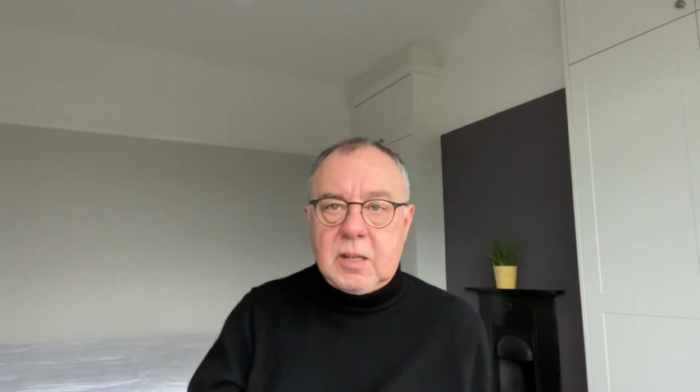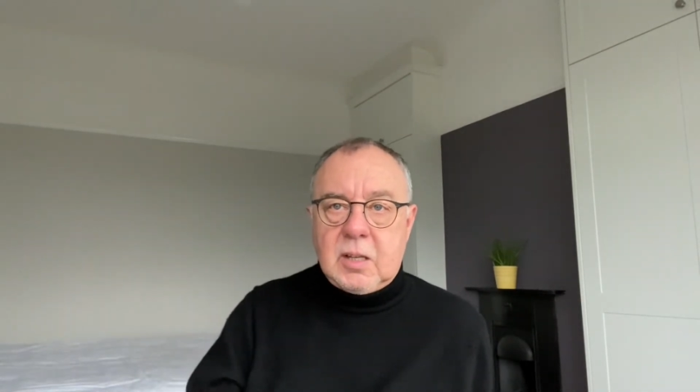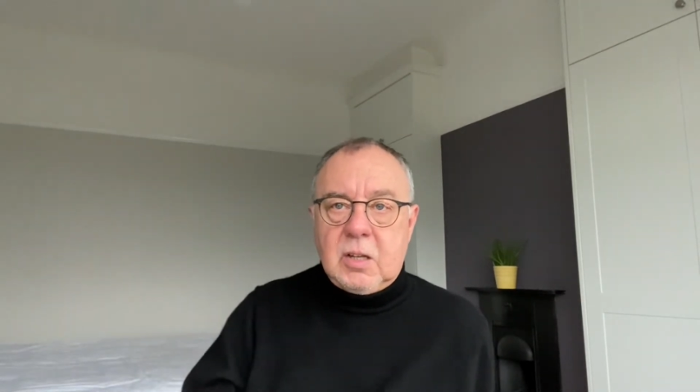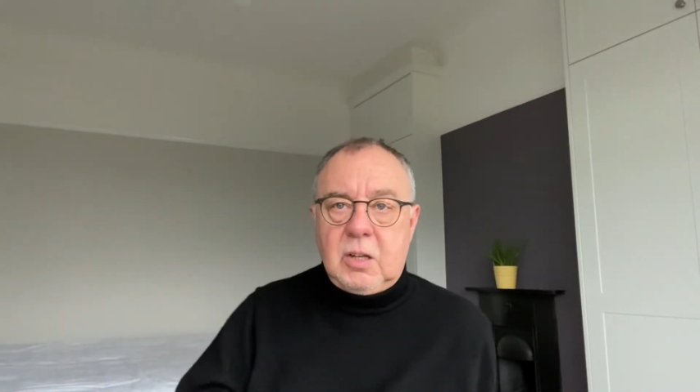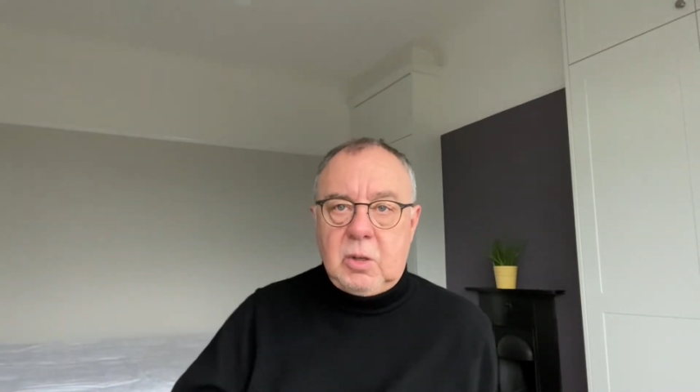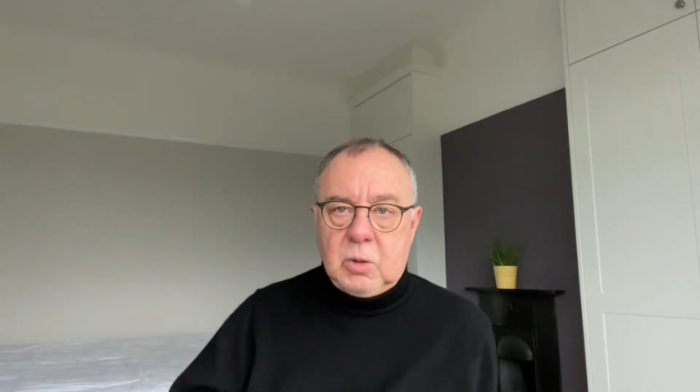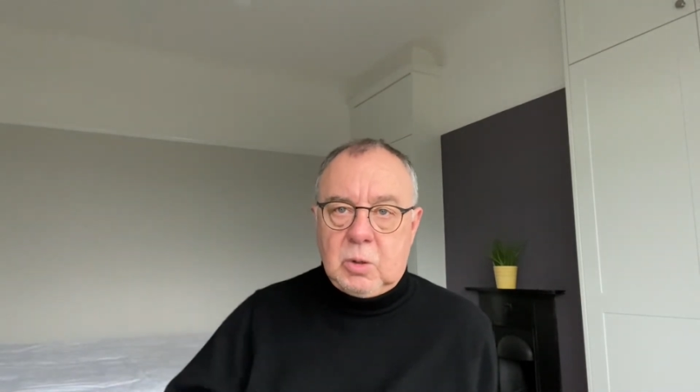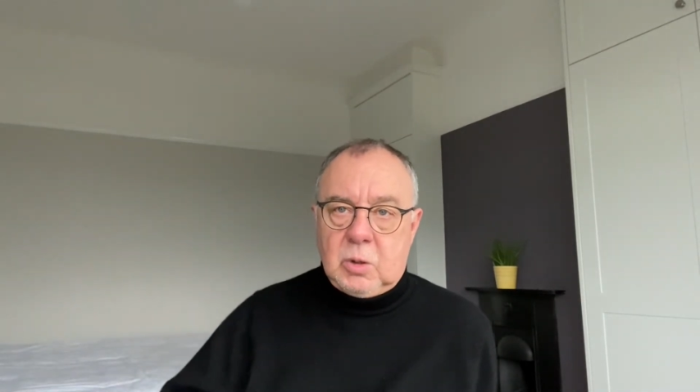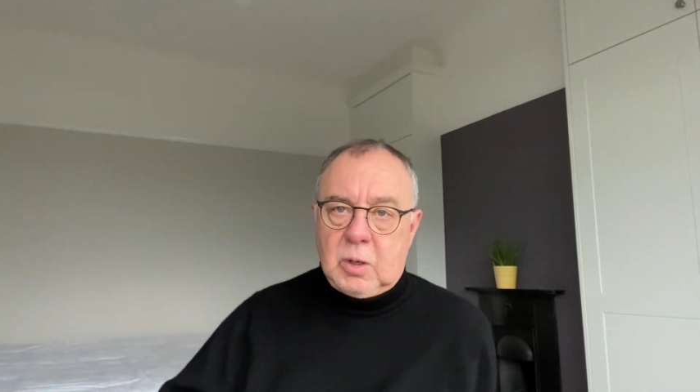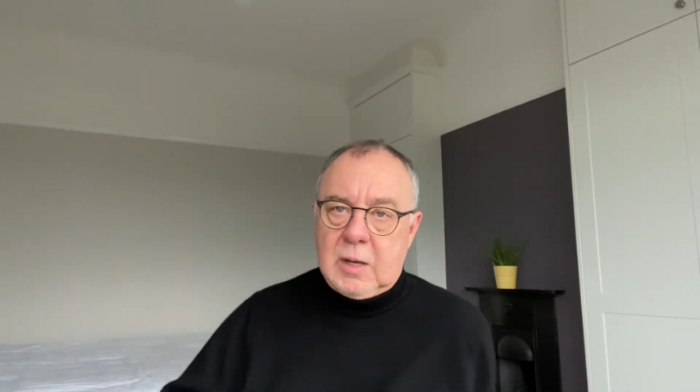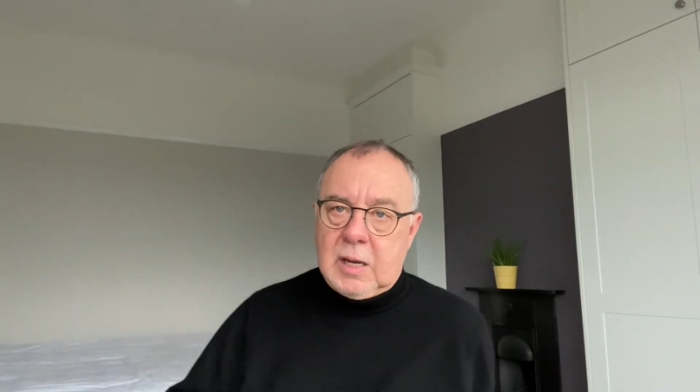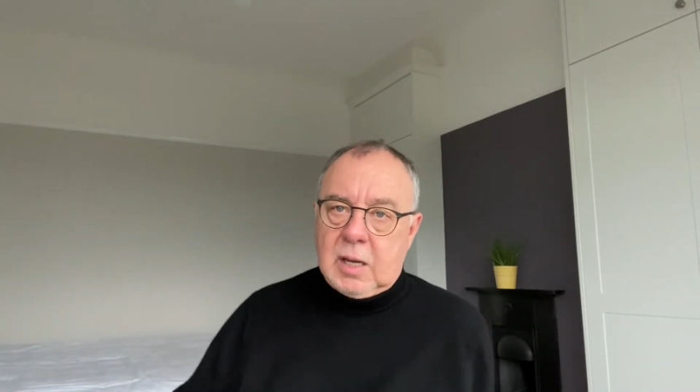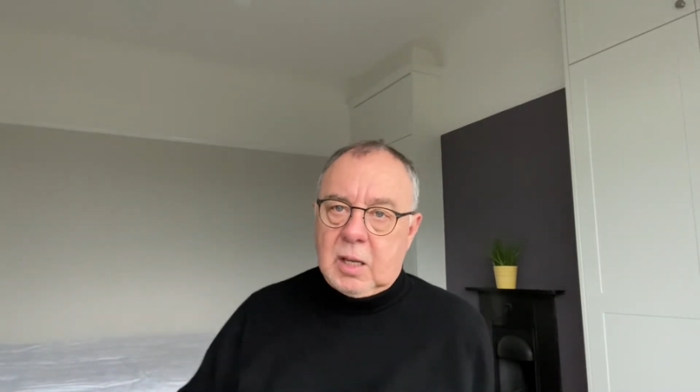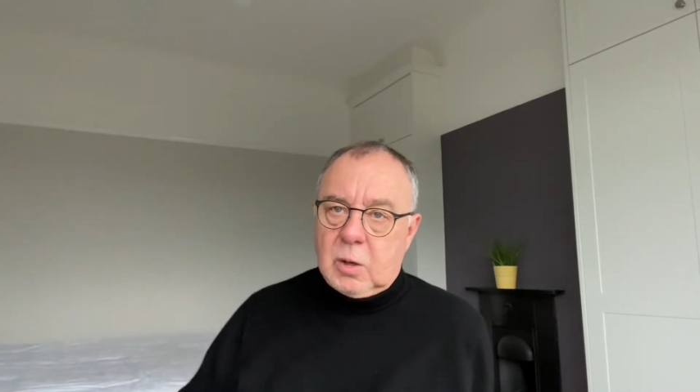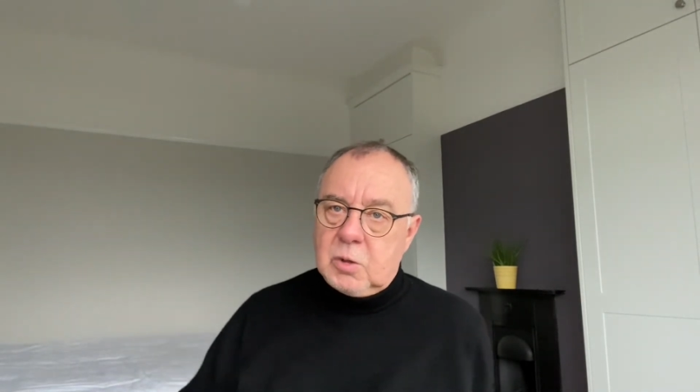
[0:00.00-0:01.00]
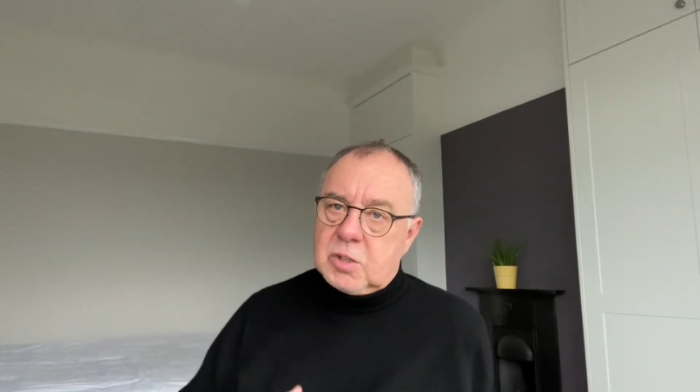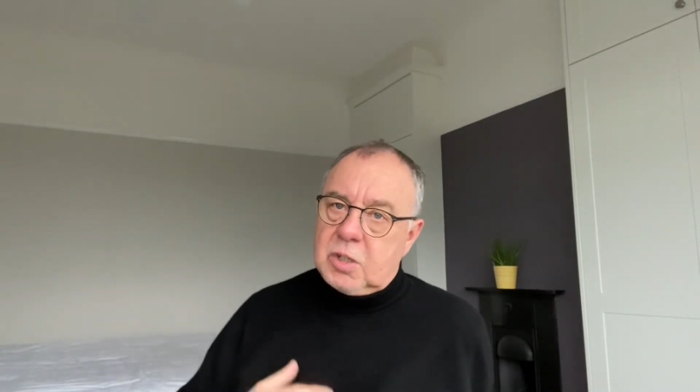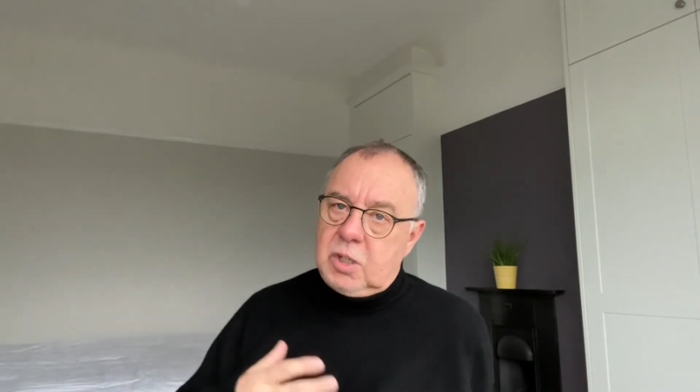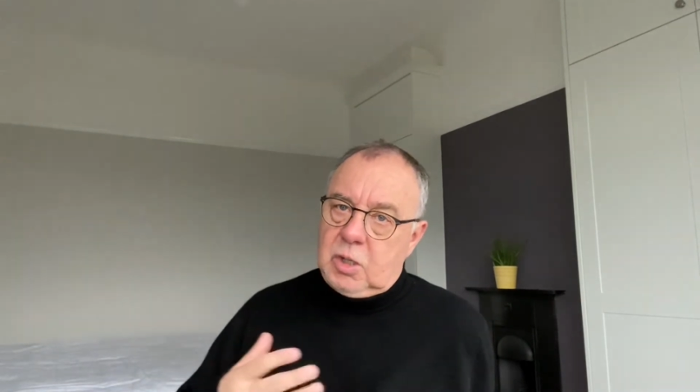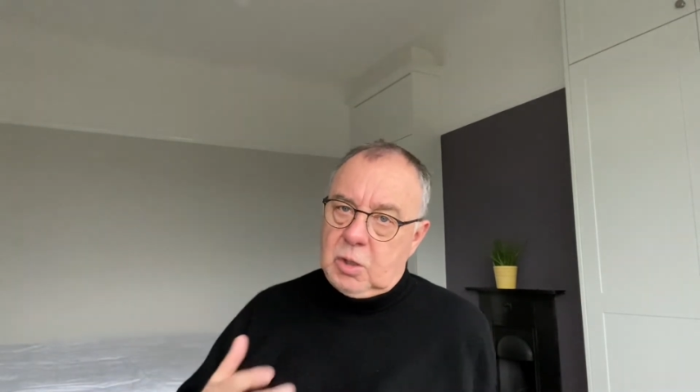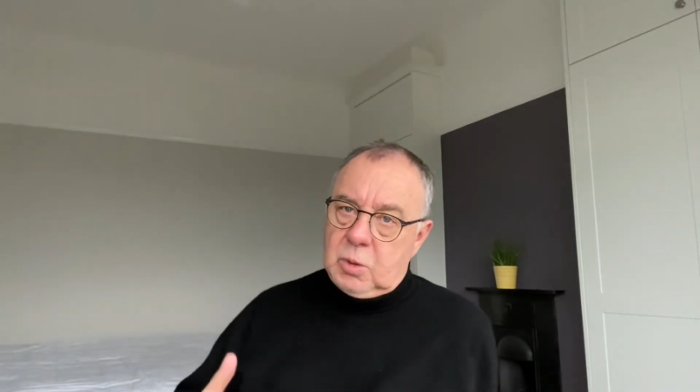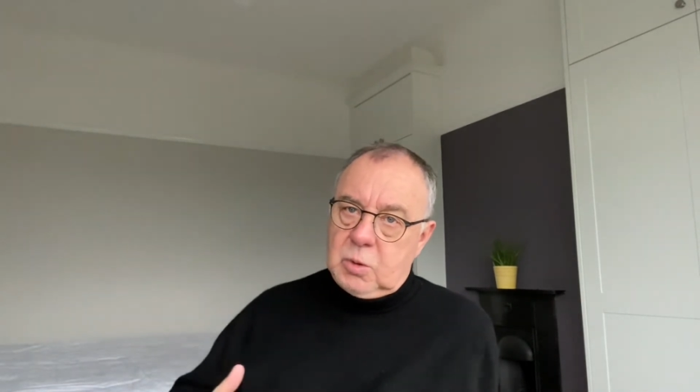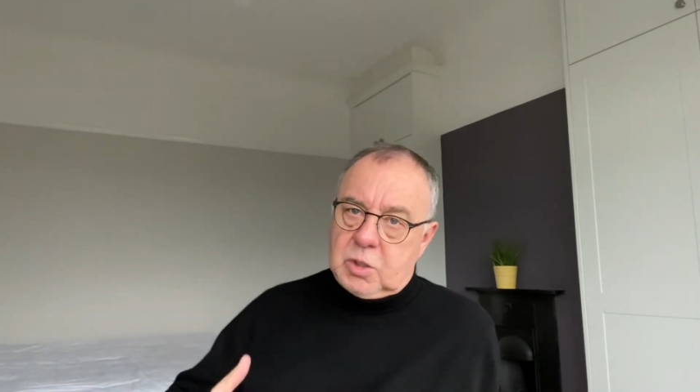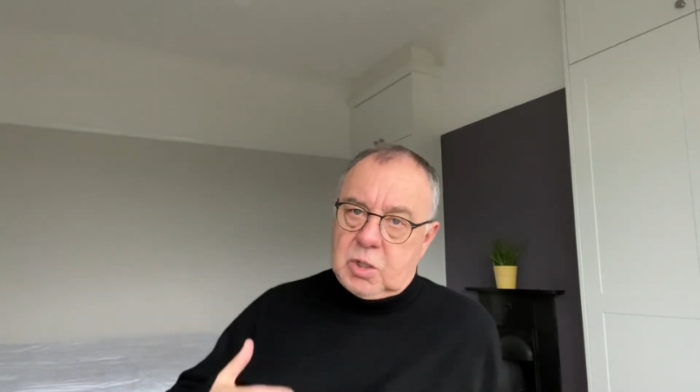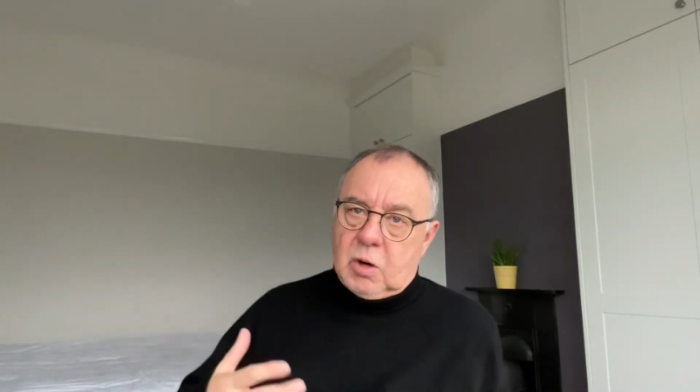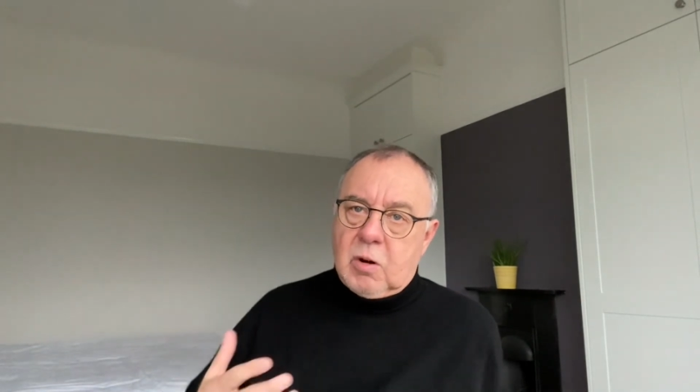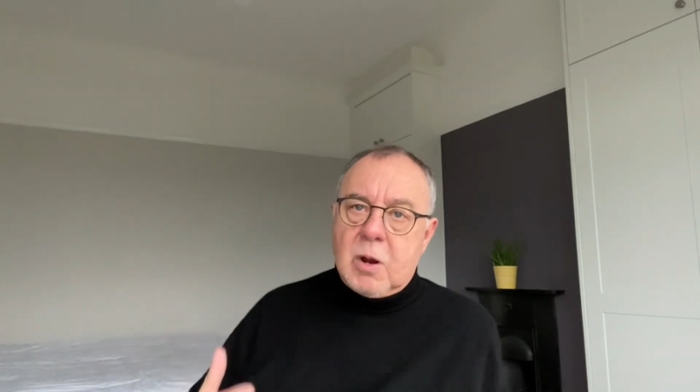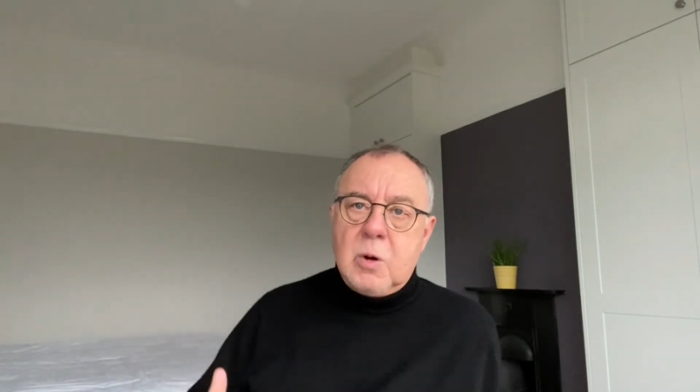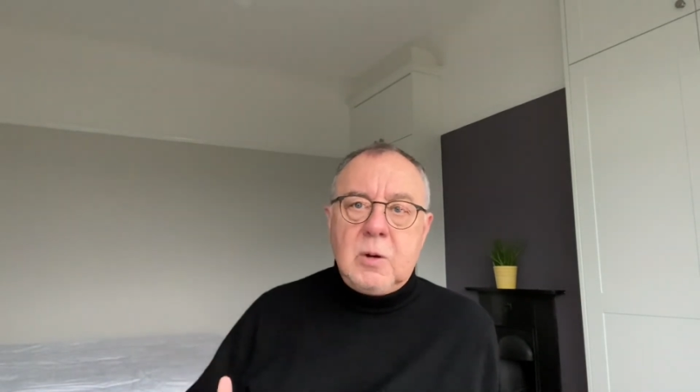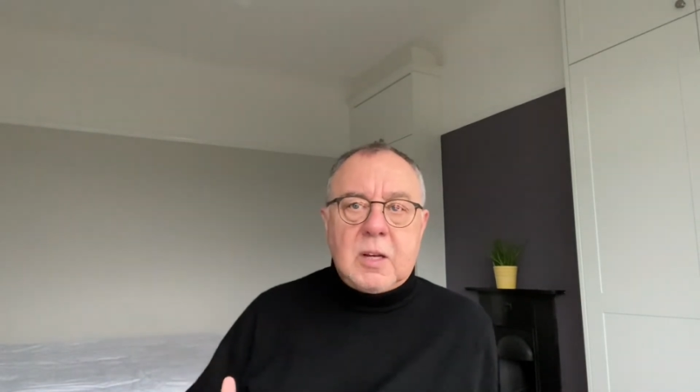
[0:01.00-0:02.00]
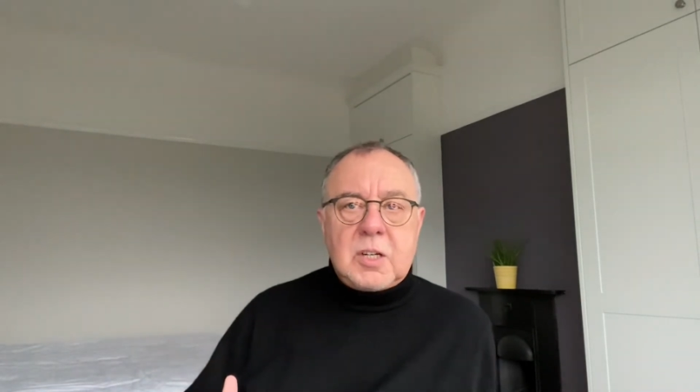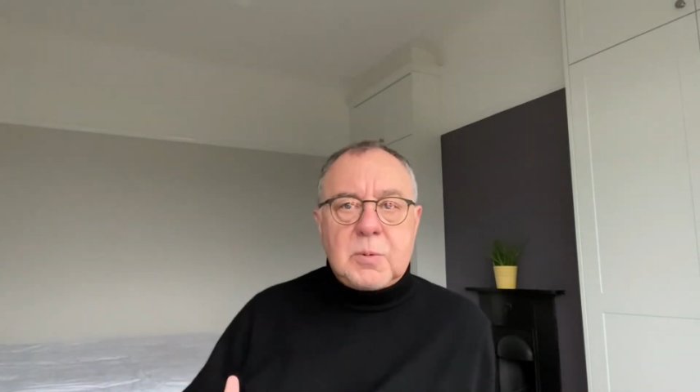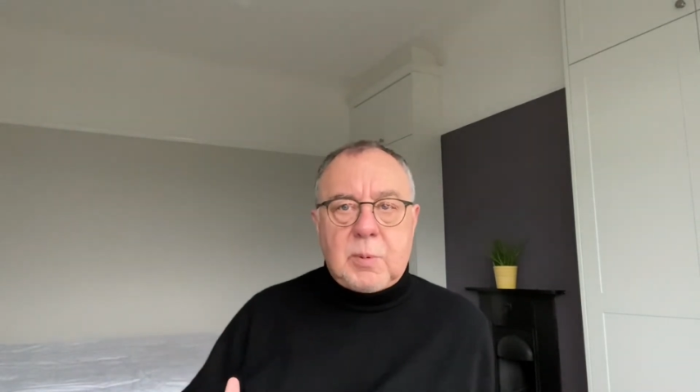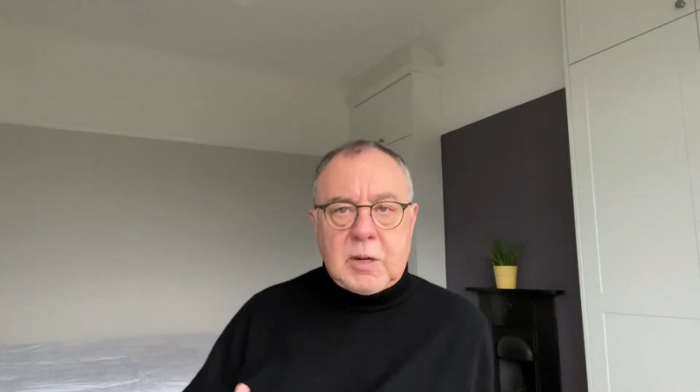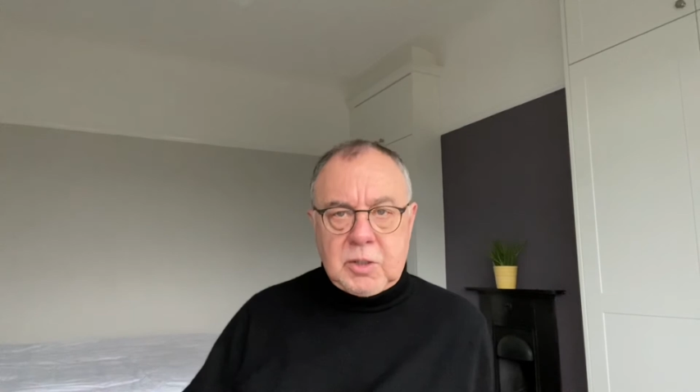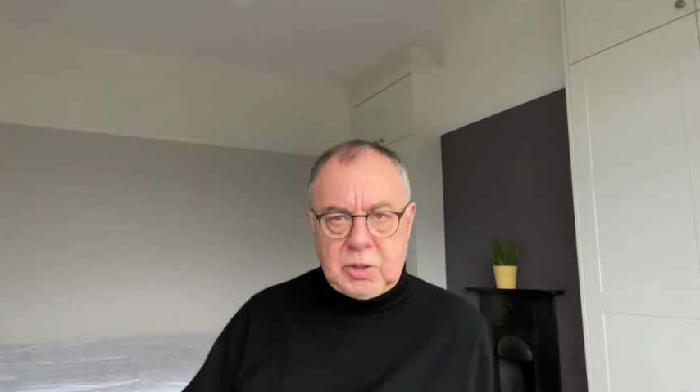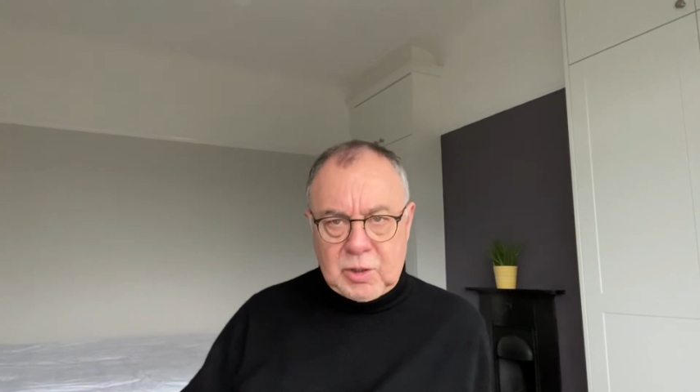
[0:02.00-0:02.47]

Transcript: that you're going to use your own expressions,